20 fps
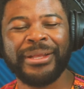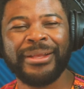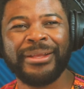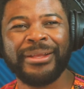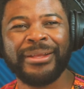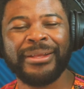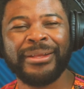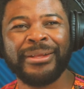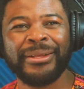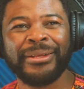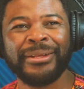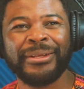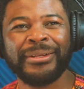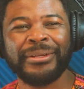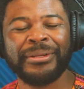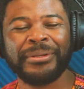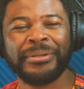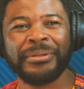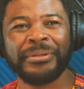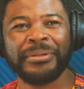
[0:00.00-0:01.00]

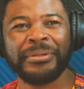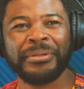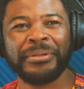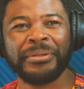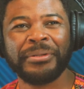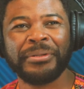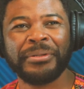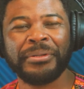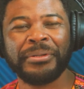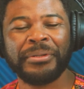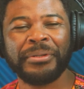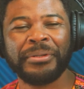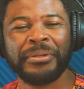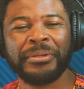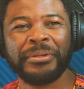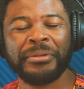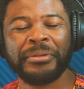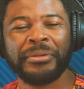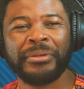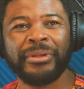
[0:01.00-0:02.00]

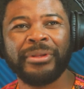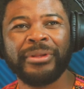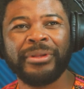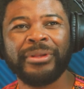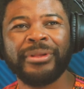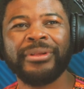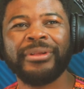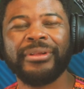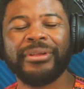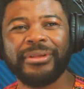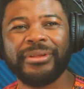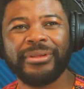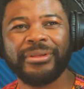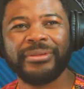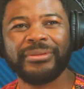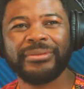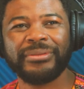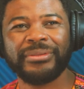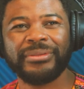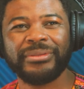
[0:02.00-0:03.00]

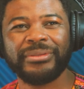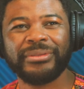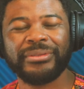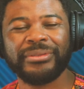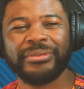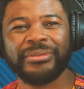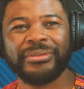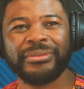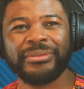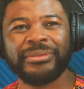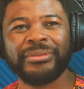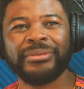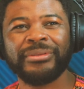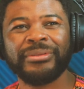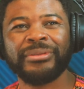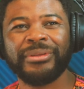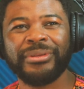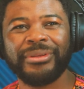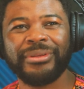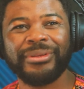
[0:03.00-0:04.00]

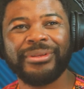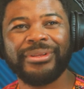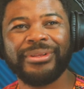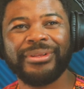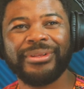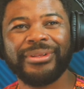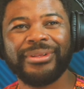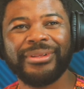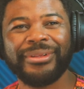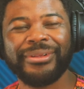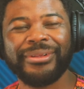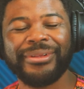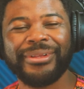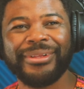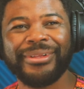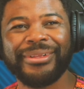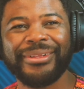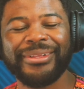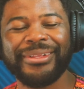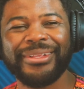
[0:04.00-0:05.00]

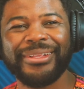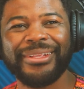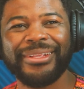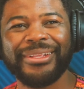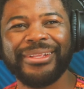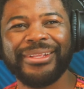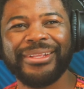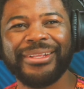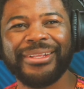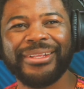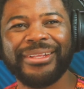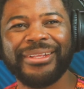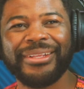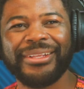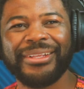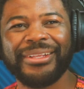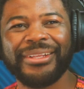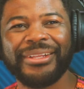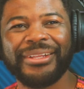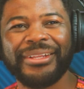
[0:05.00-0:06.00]

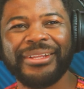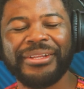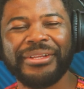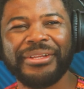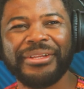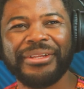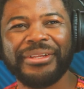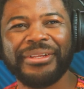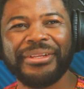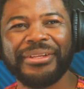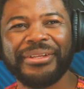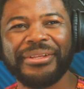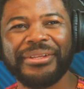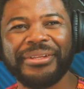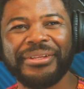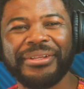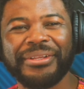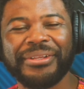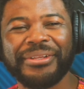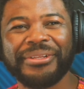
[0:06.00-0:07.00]

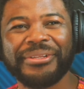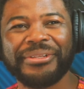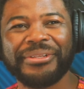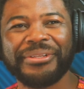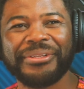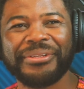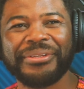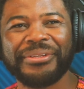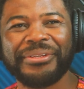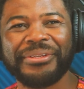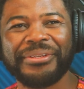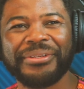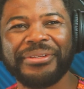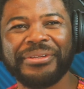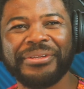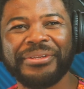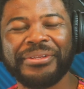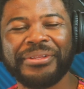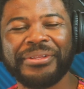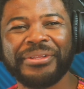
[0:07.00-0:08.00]
(silent)